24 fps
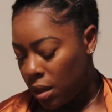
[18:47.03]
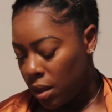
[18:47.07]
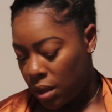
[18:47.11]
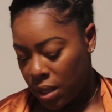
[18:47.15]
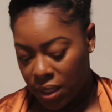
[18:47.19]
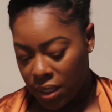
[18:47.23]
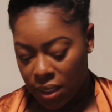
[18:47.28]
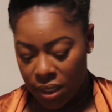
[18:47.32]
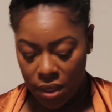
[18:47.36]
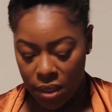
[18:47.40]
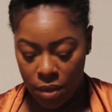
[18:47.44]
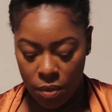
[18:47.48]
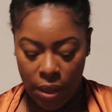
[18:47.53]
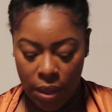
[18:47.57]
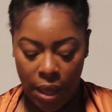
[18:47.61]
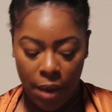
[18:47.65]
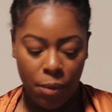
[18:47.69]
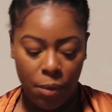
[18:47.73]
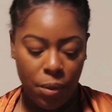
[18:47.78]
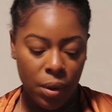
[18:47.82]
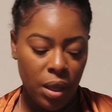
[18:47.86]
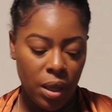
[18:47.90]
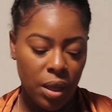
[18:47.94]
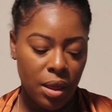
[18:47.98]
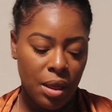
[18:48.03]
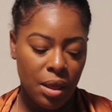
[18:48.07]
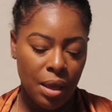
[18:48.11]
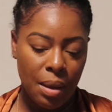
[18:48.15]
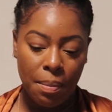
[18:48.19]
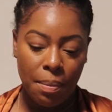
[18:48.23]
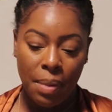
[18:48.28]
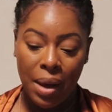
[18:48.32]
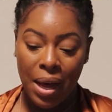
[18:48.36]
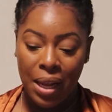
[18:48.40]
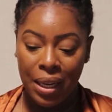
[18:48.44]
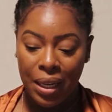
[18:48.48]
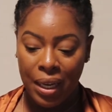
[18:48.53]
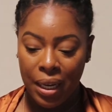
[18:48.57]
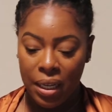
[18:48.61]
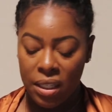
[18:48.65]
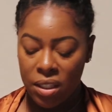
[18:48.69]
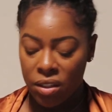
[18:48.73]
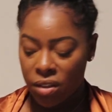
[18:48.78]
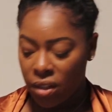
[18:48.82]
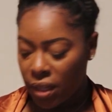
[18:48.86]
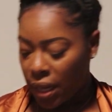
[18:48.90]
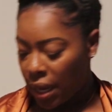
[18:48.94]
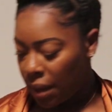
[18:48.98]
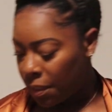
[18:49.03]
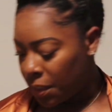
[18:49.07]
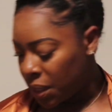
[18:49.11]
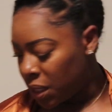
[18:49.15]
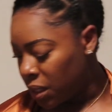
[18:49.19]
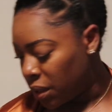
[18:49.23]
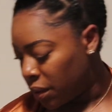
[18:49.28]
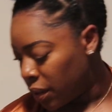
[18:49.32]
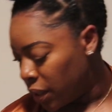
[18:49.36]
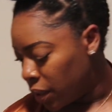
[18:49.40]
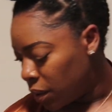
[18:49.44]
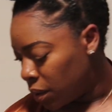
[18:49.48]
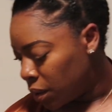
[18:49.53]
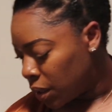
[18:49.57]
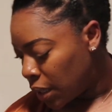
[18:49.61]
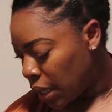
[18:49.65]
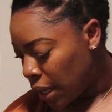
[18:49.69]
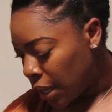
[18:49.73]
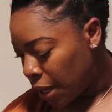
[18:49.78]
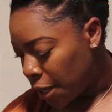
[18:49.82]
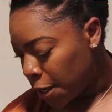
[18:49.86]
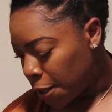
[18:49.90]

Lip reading: This like really thin polyester like material.